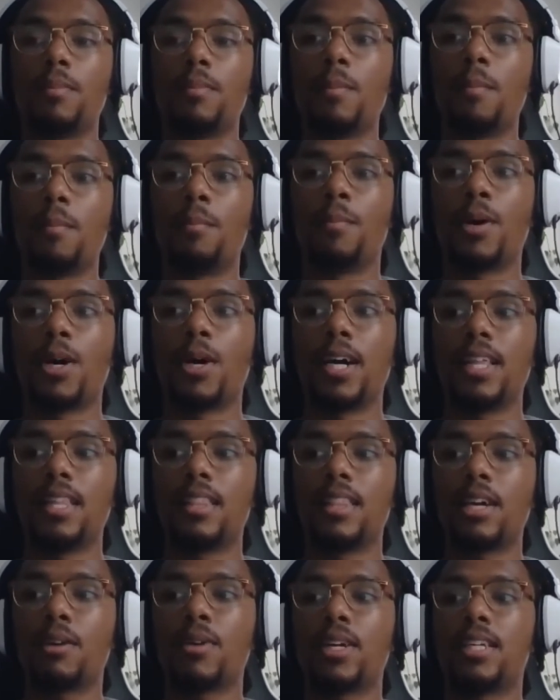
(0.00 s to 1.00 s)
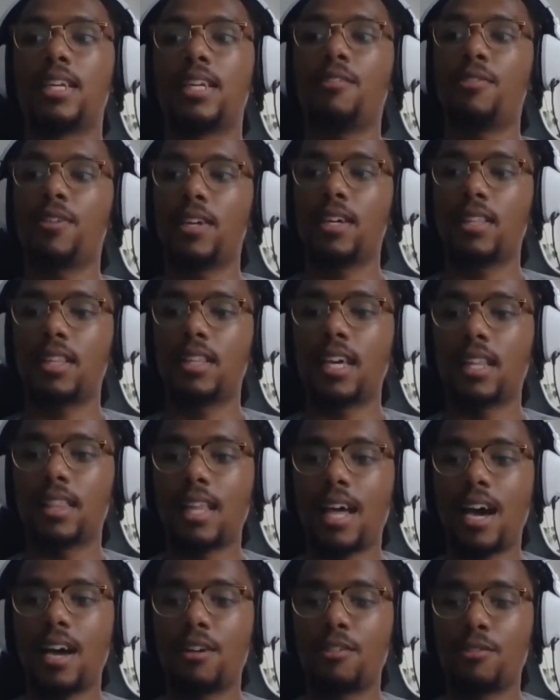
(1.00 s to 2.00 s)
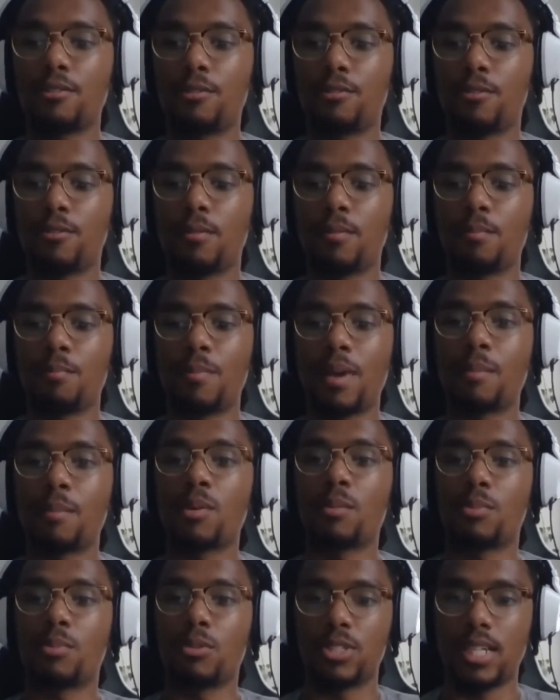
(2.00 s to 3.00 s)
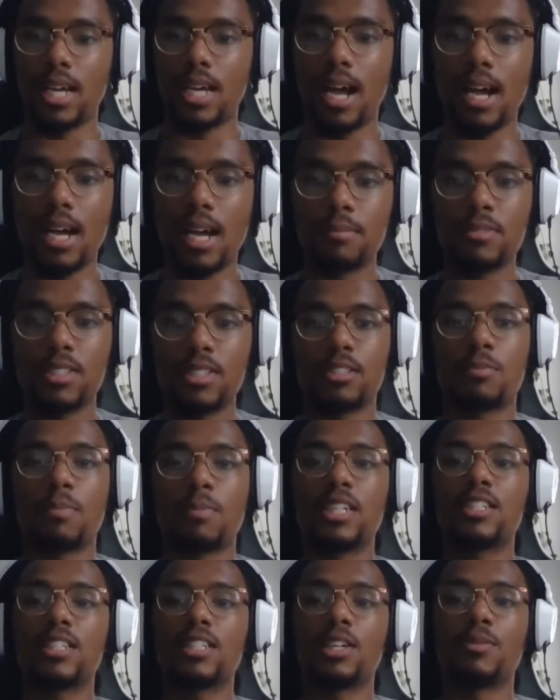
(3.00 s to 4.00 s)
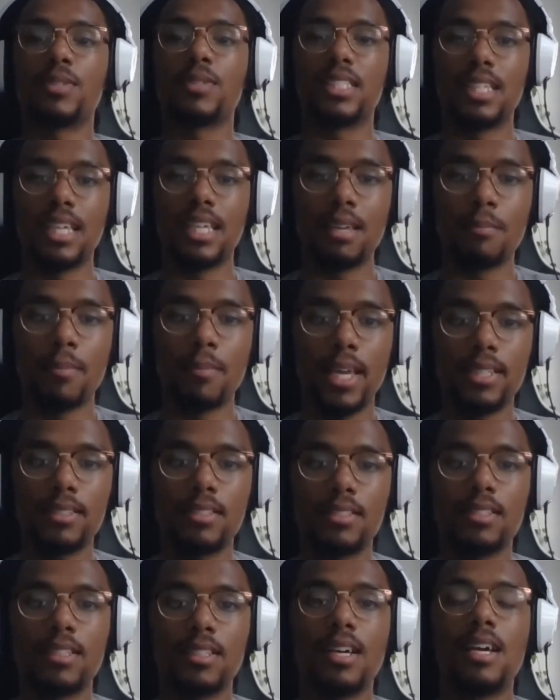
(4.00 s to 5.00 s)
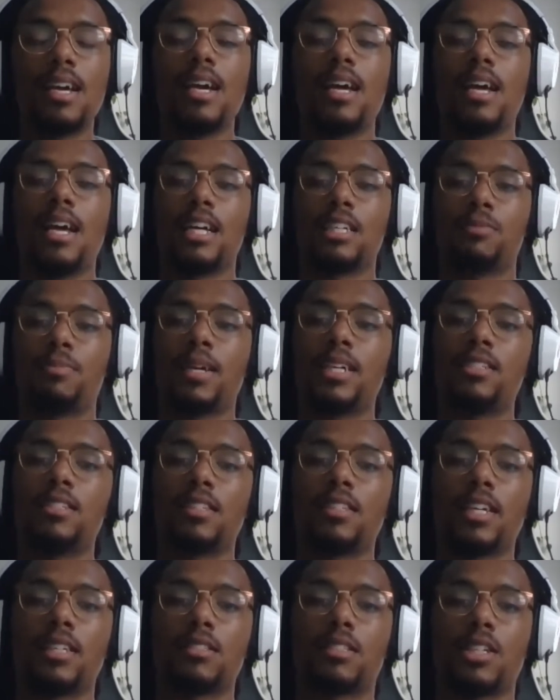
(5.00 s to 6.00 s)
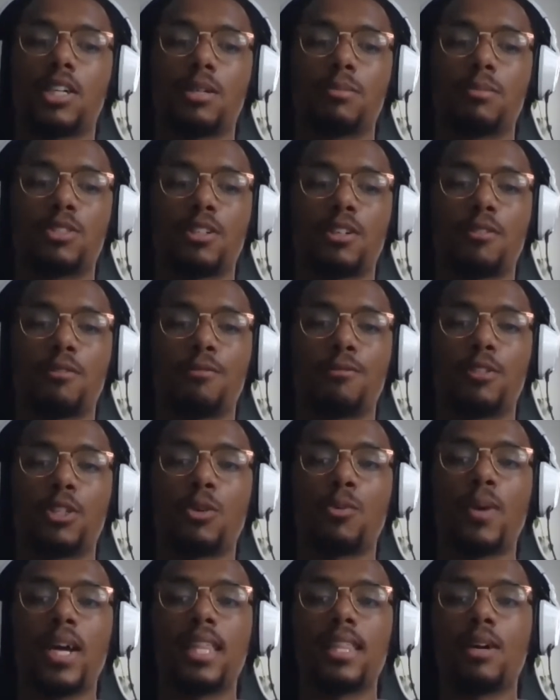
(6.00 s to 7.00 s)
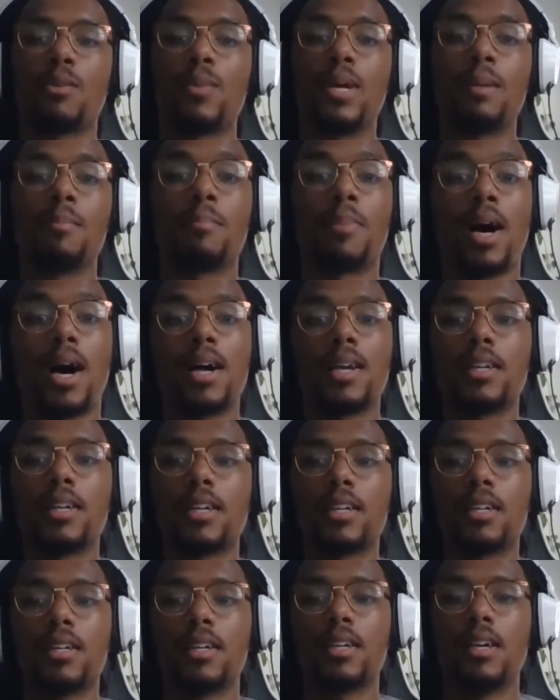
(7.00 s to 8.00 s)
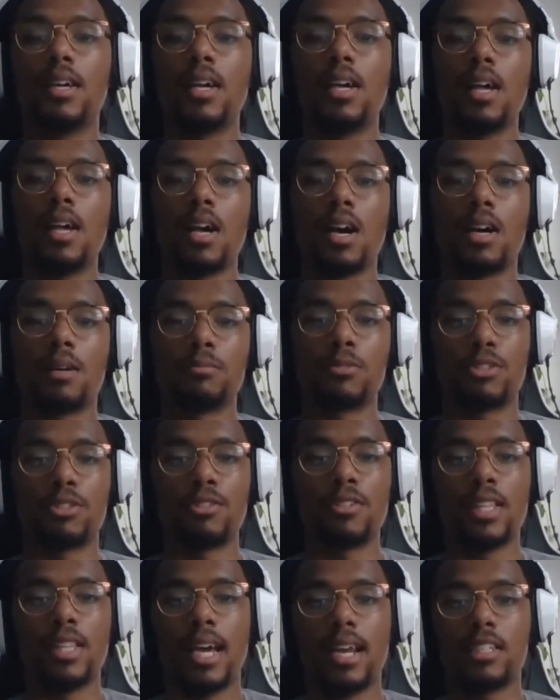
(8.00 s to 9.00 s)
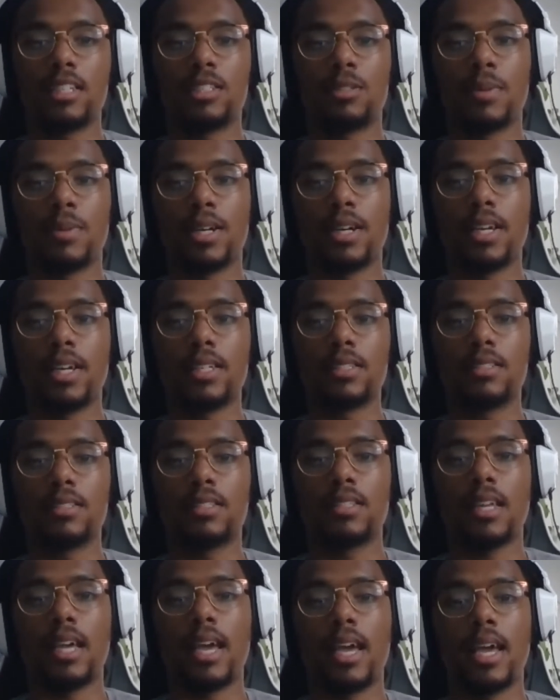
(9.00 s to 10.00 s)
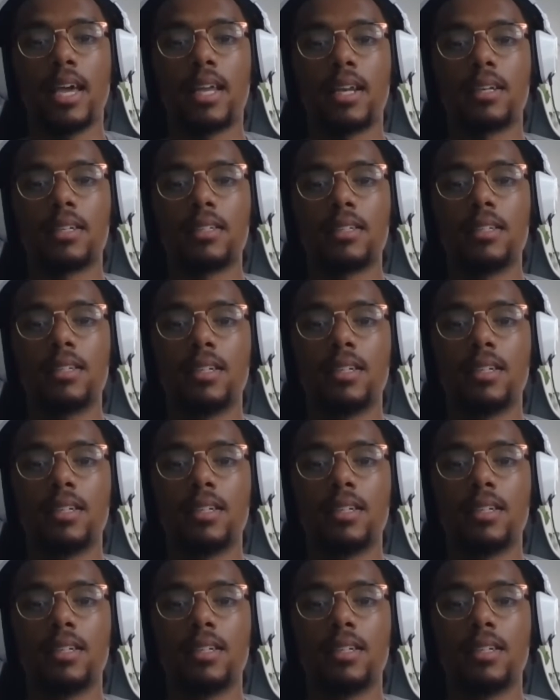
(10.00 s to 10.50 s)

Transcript: But there were definitely a lot of memorable times, especially with teammates, especially in terms of the way that we bonded through that experience, and,